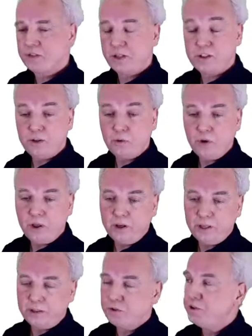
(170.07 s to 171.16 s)
that's the only thing
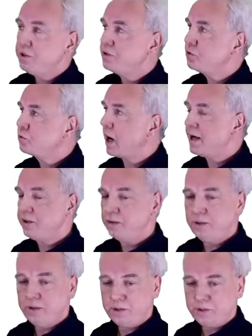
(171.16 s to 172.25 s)
that you need to write
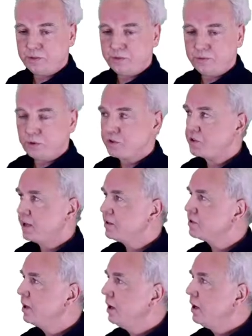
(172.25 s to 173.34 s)
in this uh, first test.